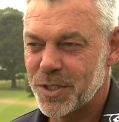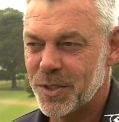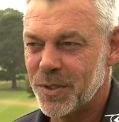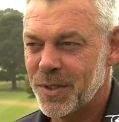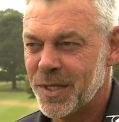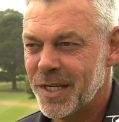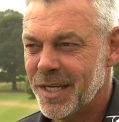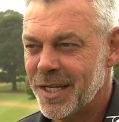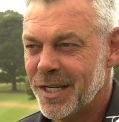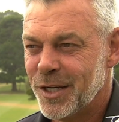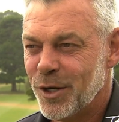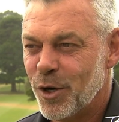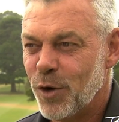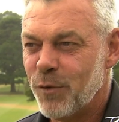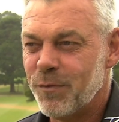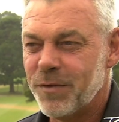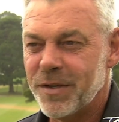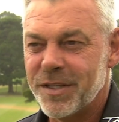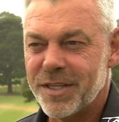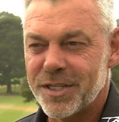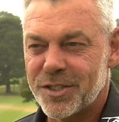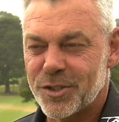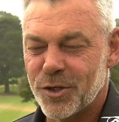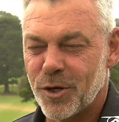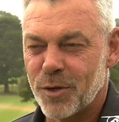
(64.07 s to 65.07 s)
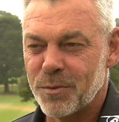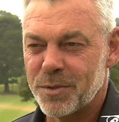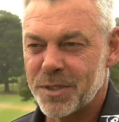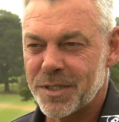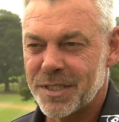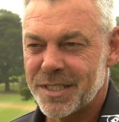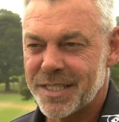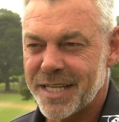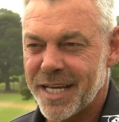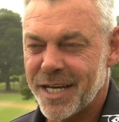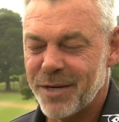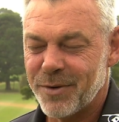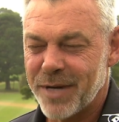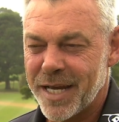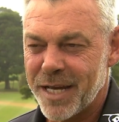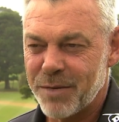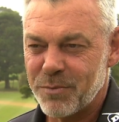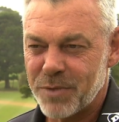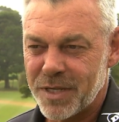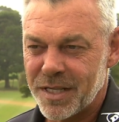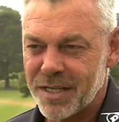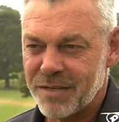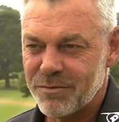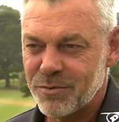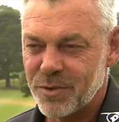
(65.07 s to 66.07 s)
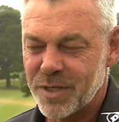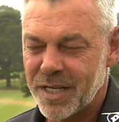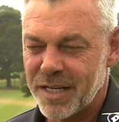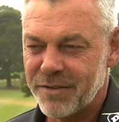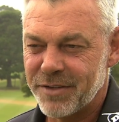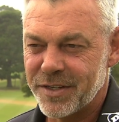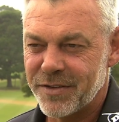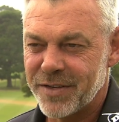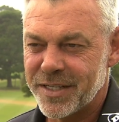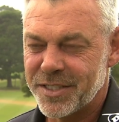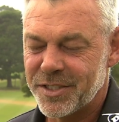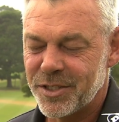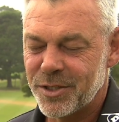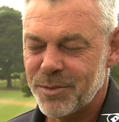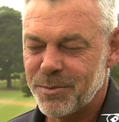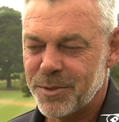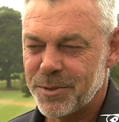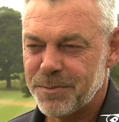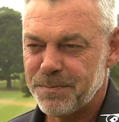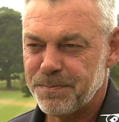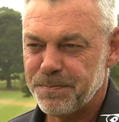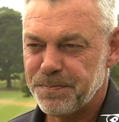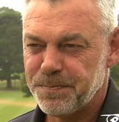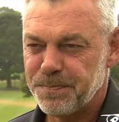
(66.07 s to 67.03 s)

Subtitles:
So hopefully the storms will stay away, and we'll have a great tournament.